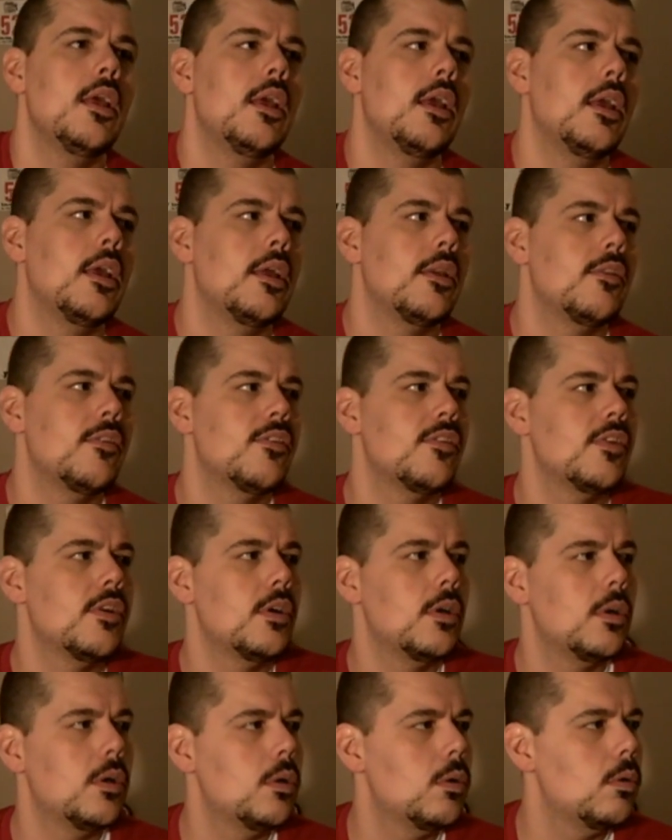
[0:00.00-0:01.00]
And
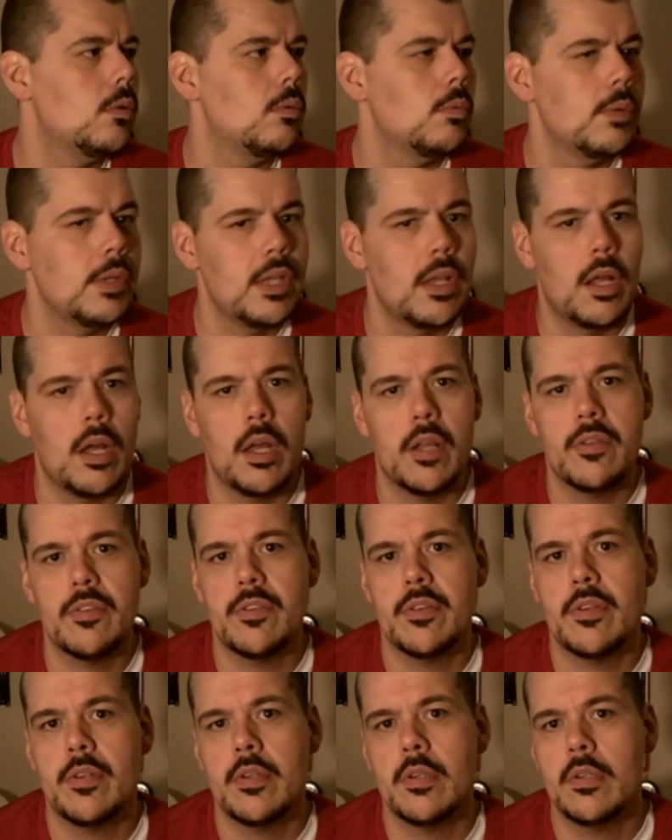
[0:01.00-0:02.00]
so we
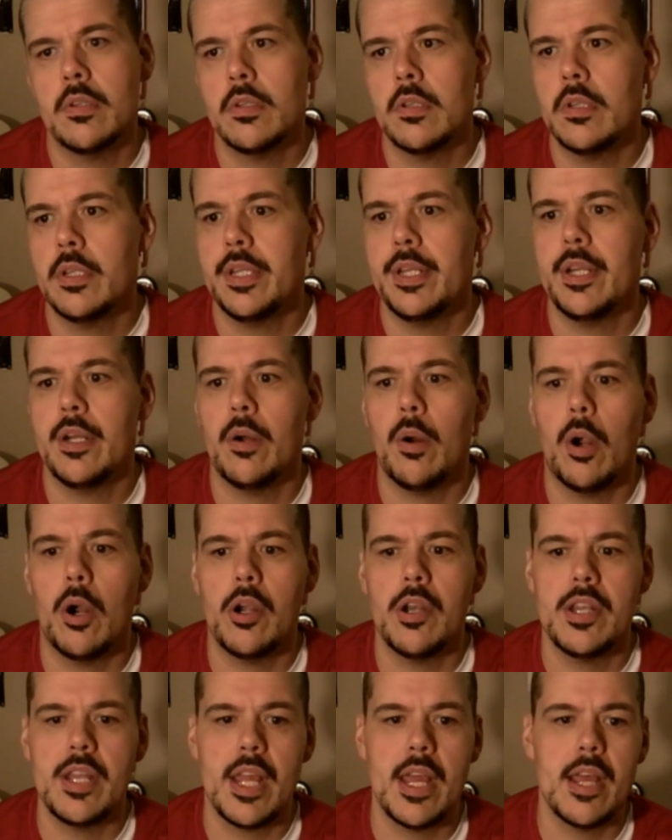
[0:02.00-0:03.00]
lost,
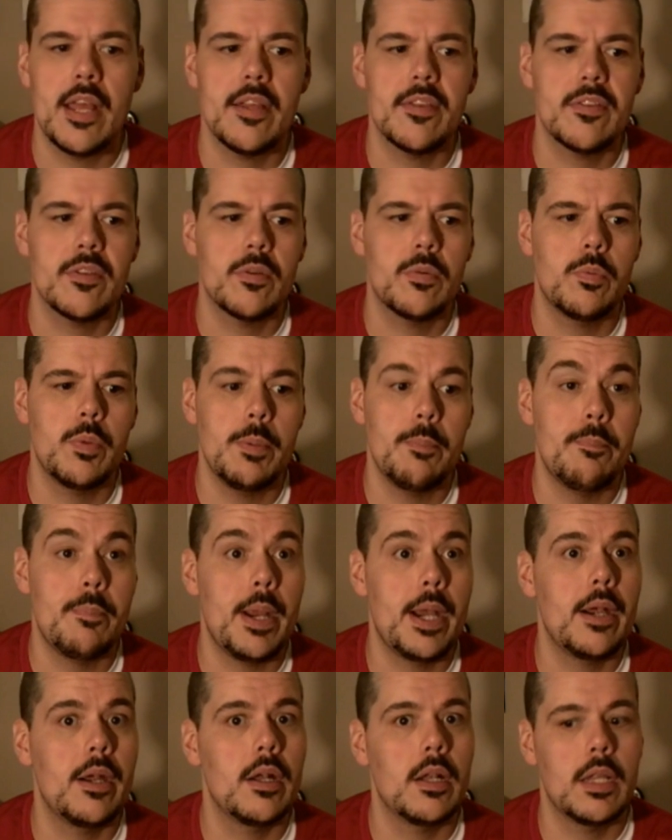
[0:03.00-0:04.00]
our desk. We
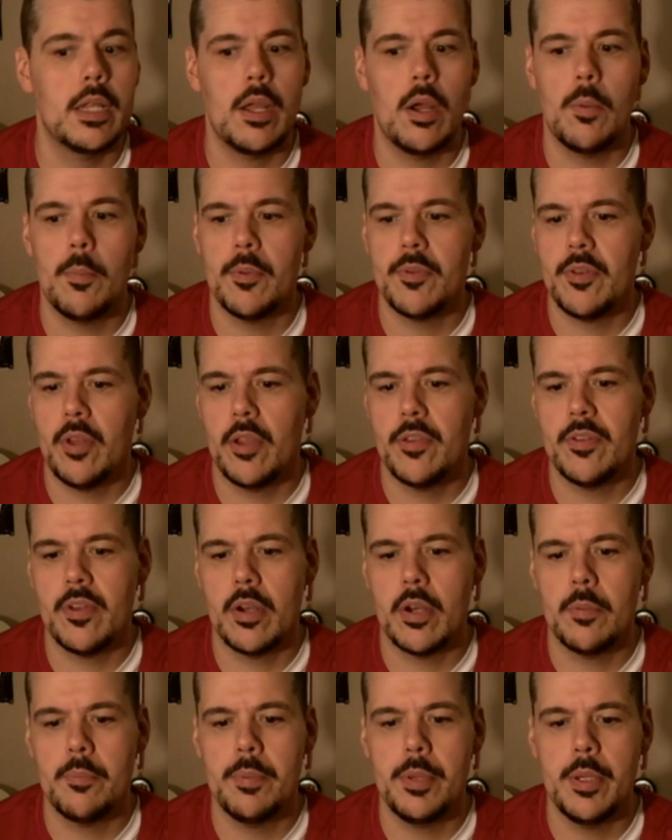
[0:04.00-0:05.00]
barely almost
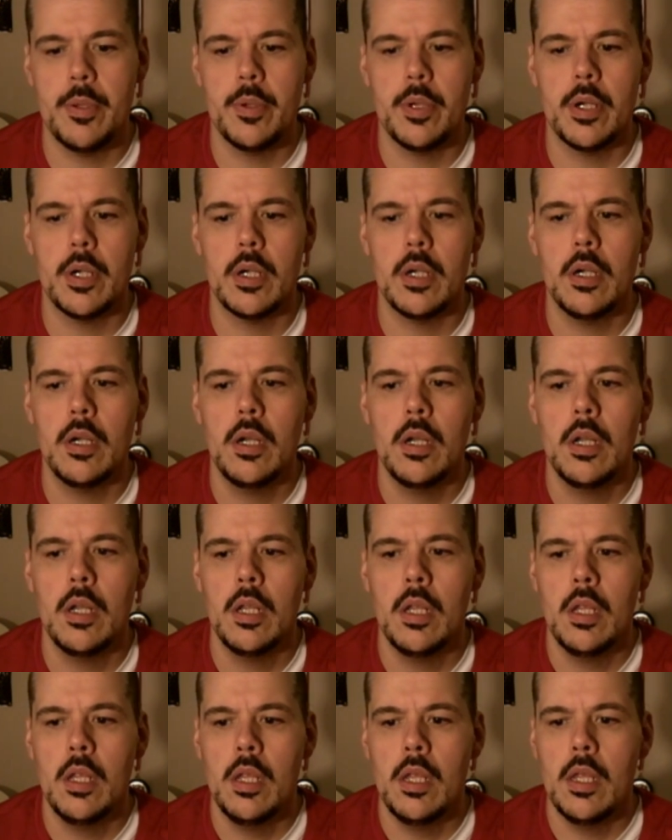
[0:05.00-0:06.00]
lost our computer,
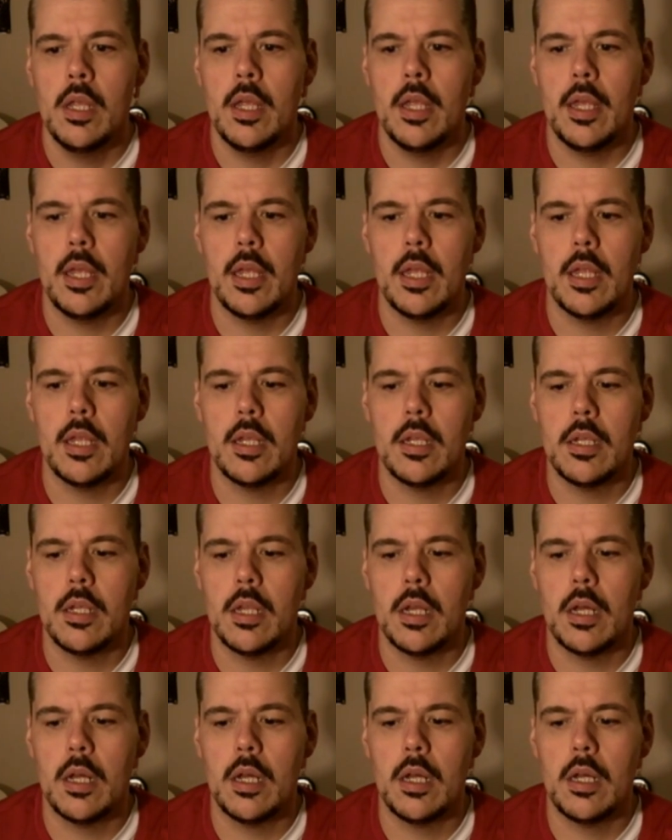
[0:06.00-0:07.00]

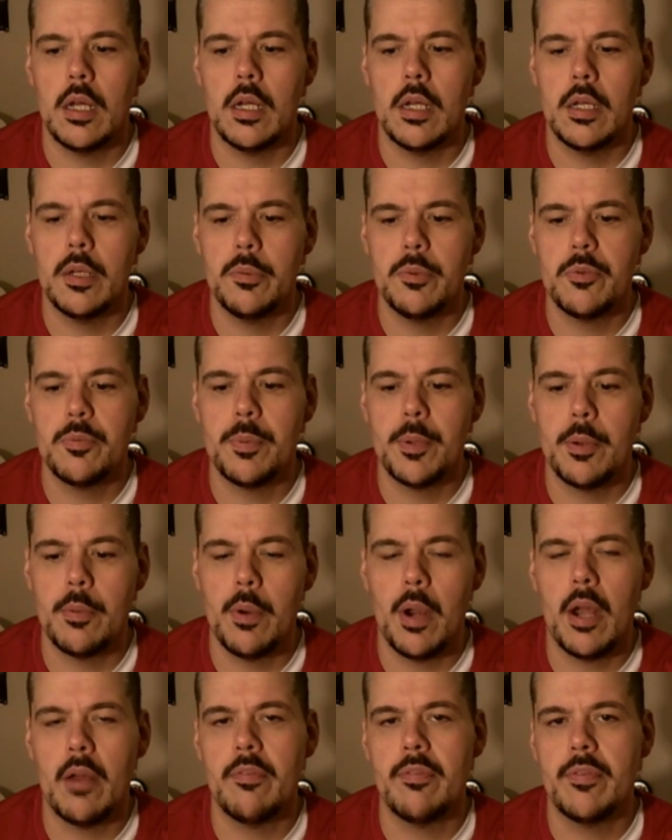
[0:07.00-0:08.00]
and it was
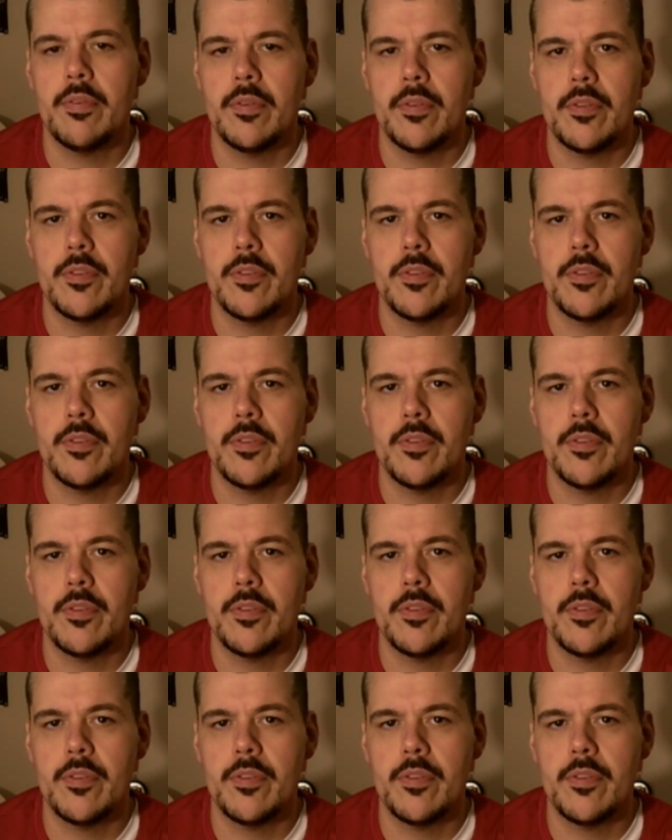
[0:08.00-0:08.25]
pretty rough.